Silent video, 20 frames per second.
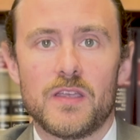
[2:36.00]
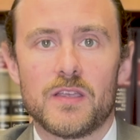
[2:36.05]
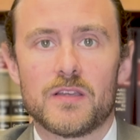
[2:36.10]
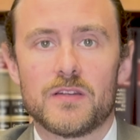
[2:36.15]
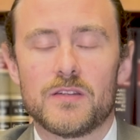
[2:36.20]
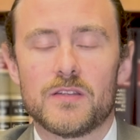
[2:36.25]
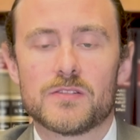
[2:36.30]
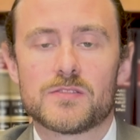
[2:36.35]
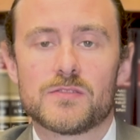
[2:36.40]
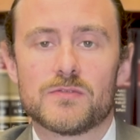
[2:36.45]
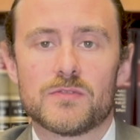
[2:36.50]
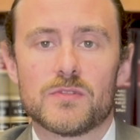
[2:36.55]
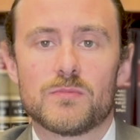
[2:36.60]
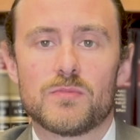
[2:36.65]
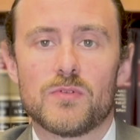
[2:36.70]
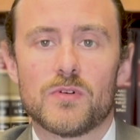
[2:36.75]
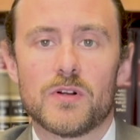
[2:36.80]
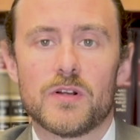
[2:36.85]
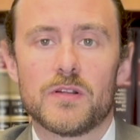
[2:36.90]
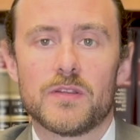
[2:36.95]
condition
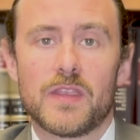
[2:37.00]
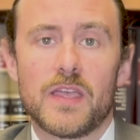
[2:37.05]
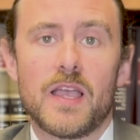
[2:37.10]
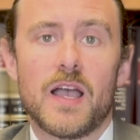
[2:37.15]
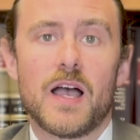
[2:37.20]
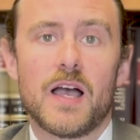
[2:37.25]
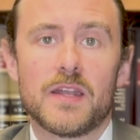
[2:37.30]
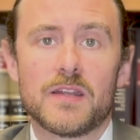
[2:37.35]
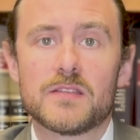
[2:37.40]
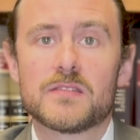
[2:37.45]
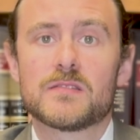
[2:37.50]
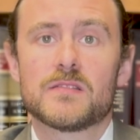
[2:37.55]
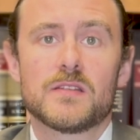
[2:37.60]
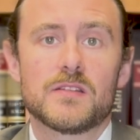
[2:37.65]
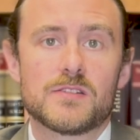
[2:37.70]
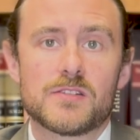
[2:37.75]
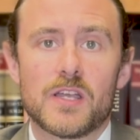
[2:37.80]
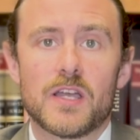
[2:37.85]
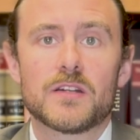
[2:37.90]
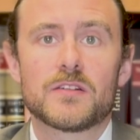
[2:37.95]
report, they honestly
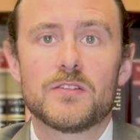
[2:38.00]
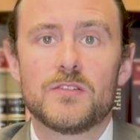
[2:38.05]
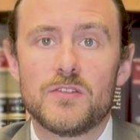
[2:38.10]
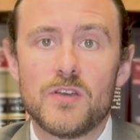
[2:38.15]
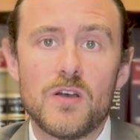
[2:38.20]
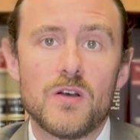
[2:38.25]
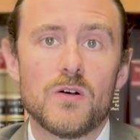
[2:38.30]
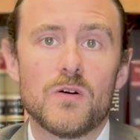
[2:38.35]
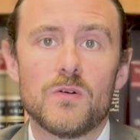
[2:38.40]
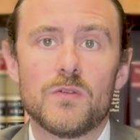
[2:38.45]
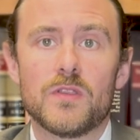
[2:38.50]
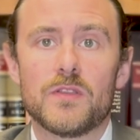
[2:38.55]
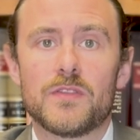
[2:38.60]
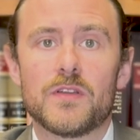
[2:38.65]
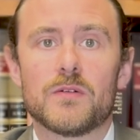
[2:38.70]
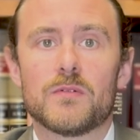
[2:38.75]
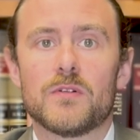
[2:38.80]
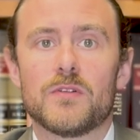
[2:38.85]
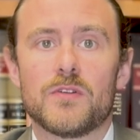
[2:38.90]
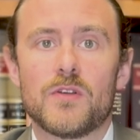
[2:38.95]
checked no that
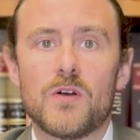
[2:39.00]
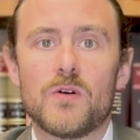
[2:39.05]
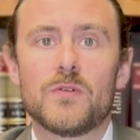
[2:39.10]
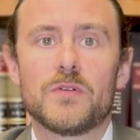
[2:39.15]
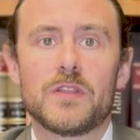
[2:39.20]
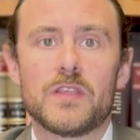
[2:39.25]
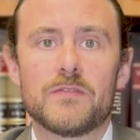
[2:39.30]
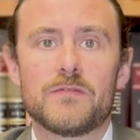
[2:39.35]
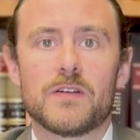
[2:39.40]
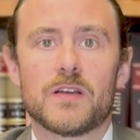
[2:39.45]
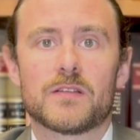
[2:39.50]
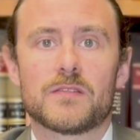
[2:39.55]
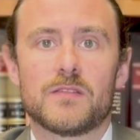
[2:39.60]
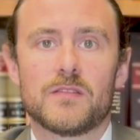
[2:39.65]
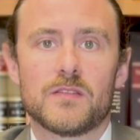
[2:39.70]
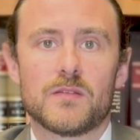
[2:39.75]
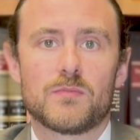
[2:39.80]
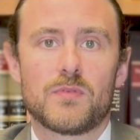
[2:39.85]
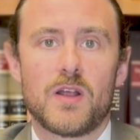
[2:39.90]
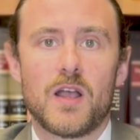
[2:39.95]
there were no defects
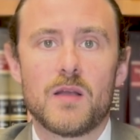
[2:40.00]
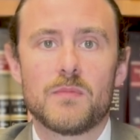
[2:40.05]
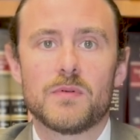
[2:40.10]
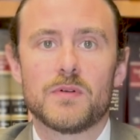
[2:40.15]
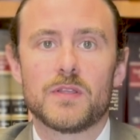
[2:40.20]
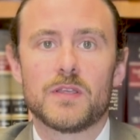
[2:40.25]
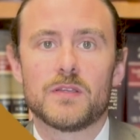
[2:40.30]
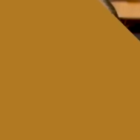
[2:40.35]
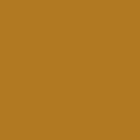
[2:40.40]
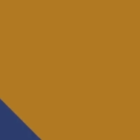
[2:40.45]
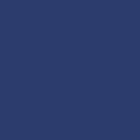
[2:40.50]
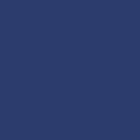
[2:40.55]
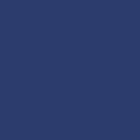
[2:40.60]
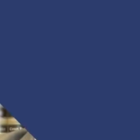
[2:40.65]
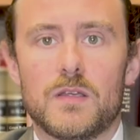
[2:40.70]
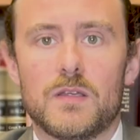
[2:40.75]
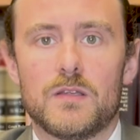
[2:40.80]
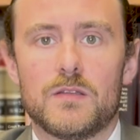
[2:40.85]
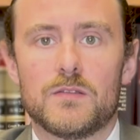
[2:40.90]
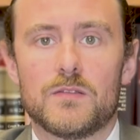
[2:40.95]
in the property.
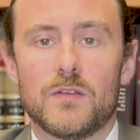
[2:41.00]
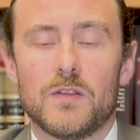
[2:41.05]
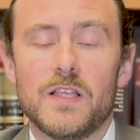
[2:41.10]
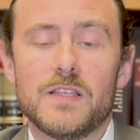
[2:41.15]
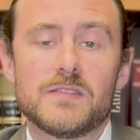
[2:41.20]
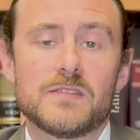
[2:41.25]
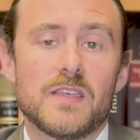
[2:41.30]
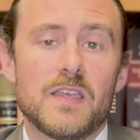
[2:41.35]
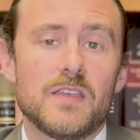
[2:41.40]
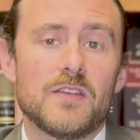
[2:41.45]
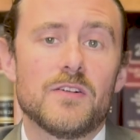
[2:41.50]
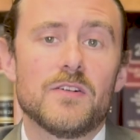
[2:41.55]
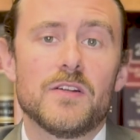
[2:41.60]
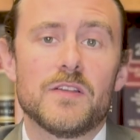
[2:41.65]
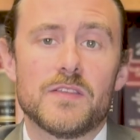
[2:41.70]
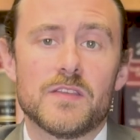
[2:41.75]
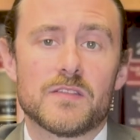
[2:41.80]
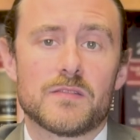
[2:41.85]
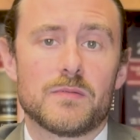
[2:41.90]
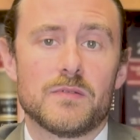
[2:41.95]
So let's say you're
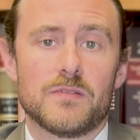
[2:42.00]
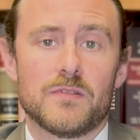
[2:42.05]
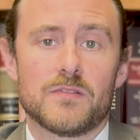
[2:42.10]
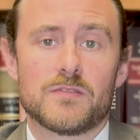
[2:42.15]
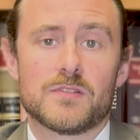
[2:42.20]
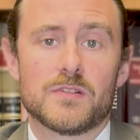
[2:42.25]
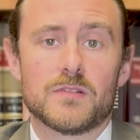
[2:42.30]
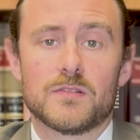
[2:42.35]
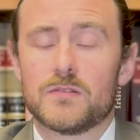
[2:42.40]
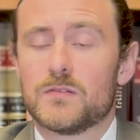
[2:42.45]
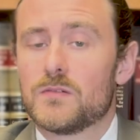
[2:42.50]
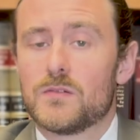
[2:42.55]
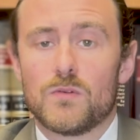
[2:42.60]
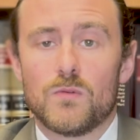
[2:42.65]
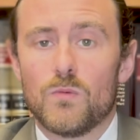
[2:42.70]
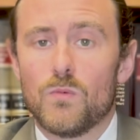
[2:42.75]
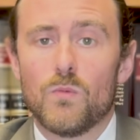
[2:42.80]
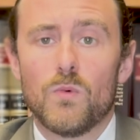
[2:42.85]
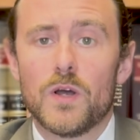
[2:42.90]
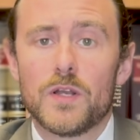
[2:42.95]
in this position.
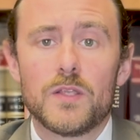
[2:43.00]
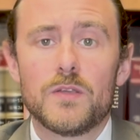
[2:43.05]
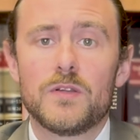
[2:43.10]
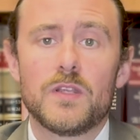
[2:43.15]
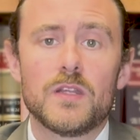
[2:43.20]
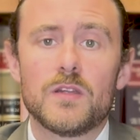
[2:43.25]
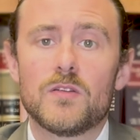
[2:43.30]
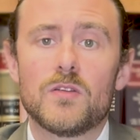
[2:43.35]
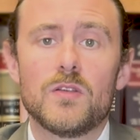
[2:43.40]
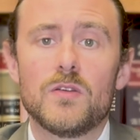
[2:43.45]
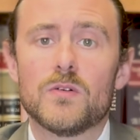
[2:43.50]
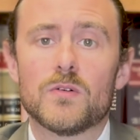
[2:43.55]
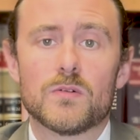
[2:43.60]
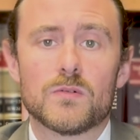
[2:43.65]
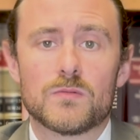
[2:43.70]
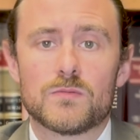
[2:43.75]
What do you need to do?